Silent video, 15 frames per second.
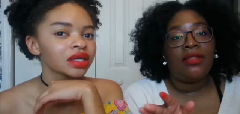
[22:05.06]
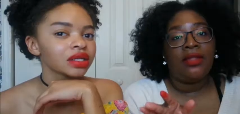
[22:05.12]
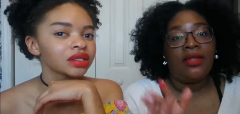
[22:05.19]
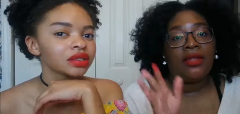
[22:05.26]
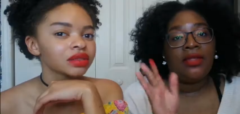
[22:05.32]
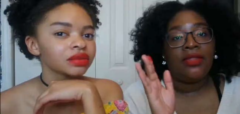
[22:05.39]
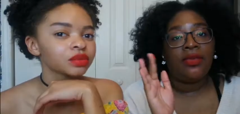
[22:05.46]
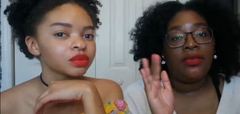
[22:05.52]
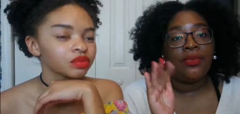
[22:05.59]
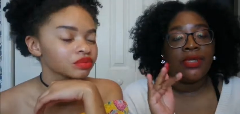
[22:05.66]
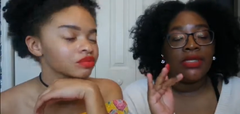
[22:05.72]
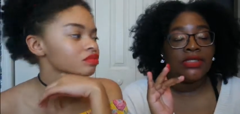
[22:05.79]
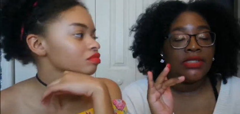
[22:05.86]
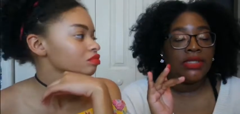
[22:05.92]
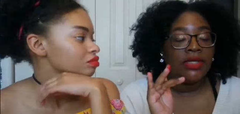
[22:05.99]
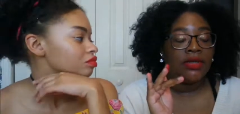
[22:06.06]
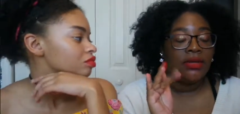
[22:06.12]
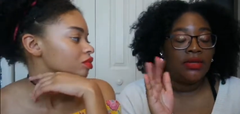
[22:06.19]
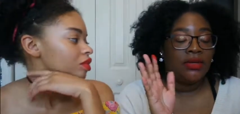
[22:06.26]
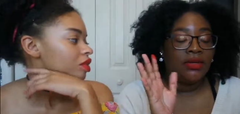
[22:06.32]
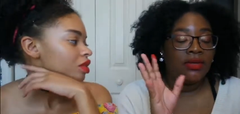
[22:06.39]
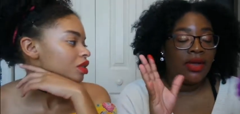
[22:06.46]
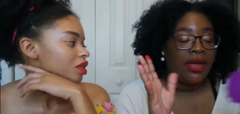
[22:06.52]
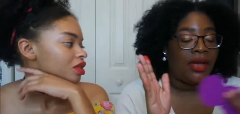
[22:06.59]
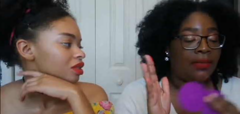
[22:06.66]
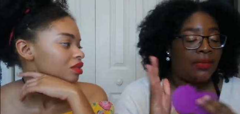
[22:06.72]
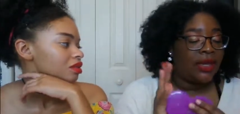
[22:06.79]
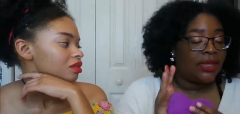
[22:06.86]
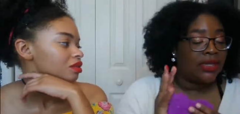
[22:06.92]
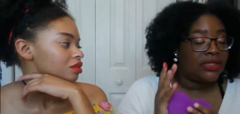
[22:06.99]
Speaker 1: I think the reason
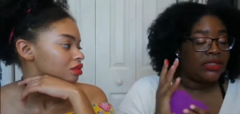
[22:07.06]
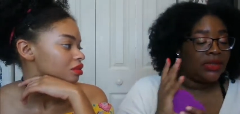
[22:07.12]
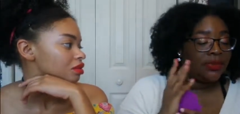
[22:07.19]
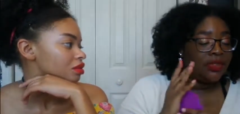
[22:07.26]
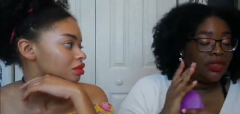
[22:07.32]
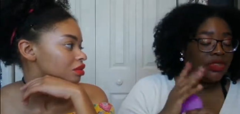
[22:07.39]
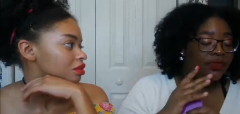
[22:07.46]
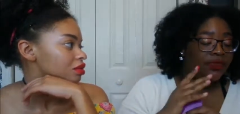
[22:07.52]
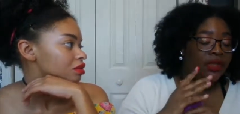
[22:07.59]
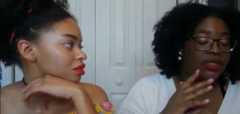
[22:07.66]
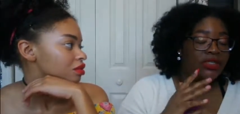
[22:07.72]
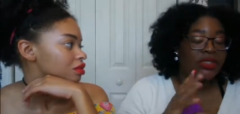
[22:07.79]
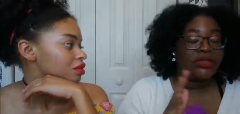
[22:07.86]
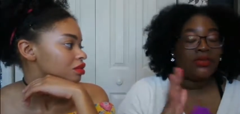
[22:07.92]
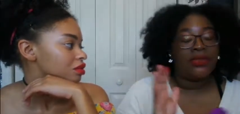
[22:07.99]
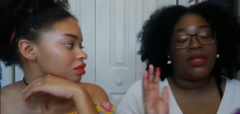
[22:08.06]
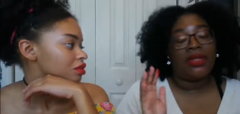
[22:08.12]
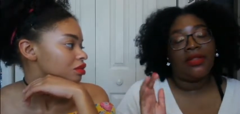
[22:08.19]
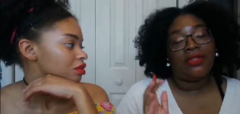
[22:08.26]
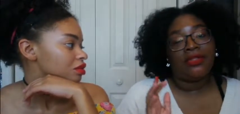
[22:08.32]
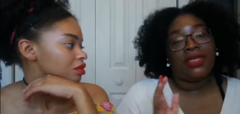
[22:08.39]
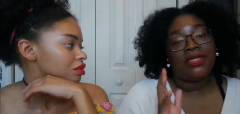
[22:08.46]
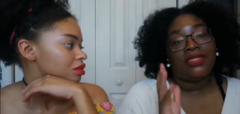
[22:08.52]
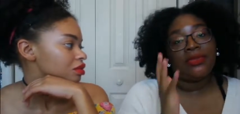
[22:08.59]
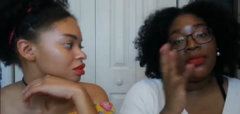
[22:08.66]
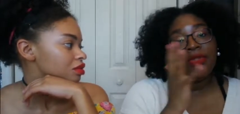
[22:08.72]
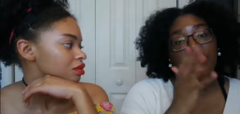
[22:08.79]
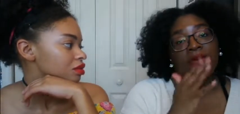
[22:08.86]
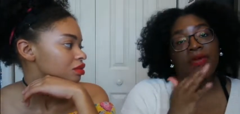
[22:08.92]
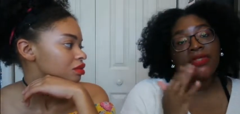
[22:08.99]
I'm liking some of the chiffon shades more than others, because
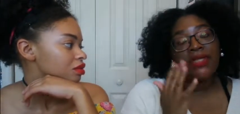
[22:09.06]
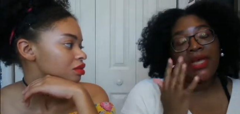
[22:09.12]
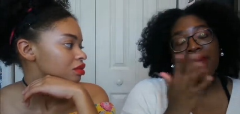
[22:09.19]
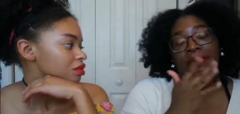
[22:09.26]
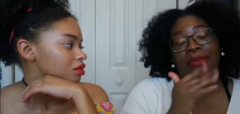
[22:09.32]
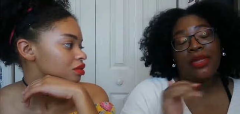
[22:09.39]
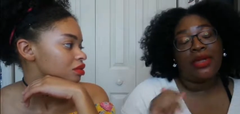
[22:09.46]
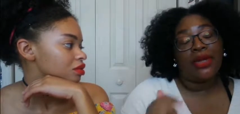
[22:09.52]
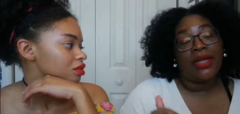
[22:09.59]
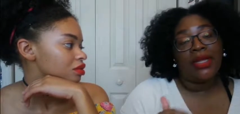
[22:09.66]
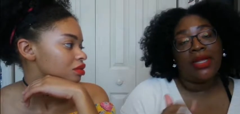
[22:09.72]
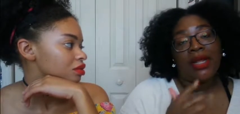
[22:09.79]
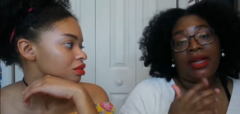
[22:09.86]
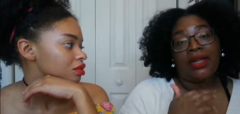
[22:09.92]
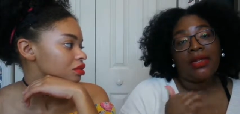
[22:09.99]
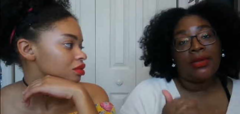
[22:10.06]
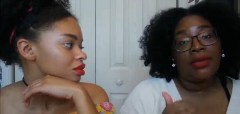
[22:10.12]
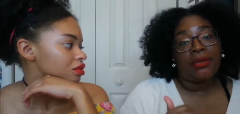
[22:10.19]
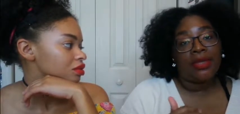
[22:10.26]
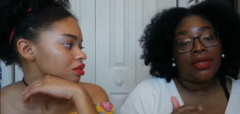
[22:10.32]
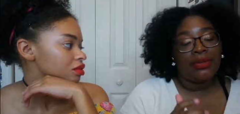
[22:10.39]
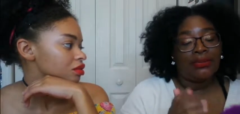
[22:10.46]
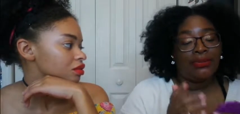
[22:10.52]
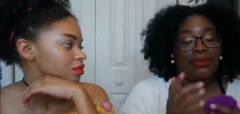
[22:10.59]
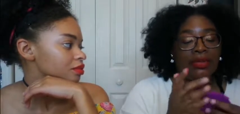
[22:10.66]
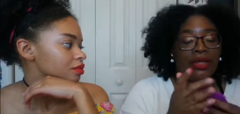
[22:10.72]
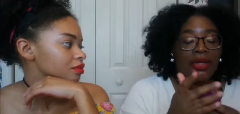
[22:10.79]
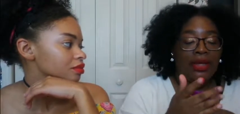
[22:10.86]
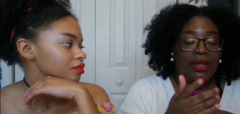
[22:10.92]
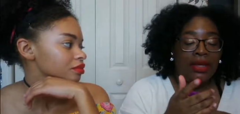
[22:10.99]
with those, I'm blurring it out a little bit.
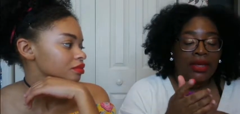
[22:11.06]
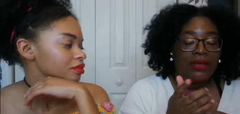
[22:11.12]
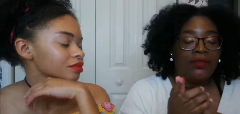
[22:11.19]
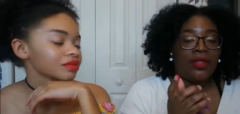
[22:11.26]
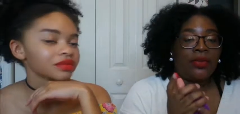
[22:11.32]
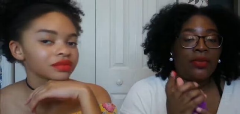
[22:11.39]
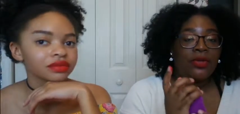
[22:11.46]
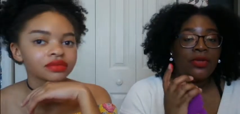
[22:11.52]
I feel like